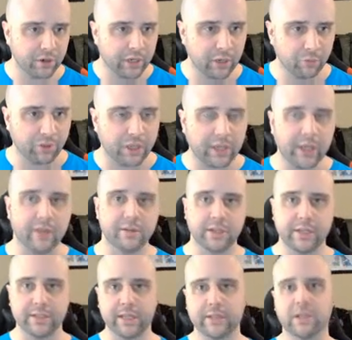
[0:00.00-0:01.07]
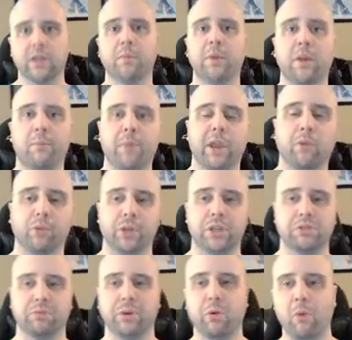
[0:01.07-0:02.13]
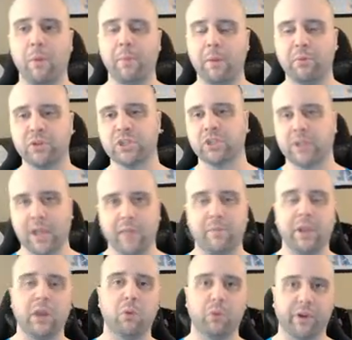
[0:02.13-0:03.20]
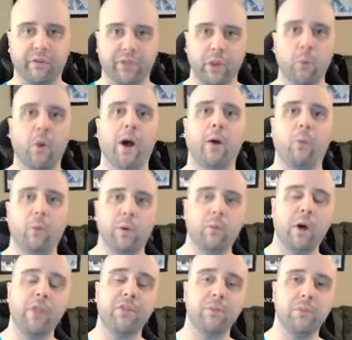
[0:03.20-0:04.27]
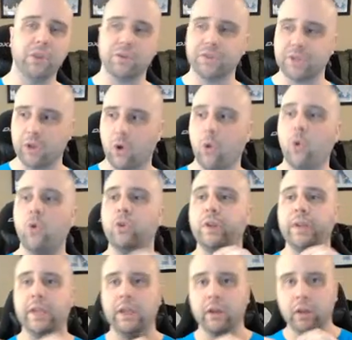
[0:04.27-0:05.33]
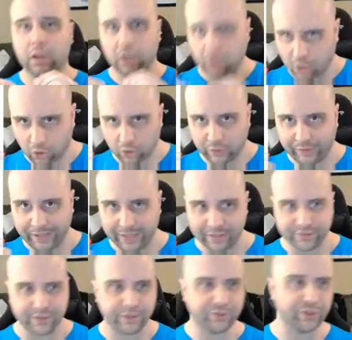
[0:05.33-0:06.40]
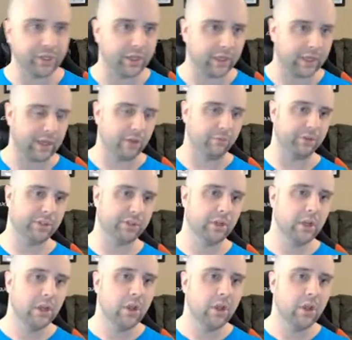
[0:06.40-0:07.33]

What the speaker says: here with the accounts, because that's going to be a big one, because we don't want people just typing in whatever they want. We want them using only currently existing accounts.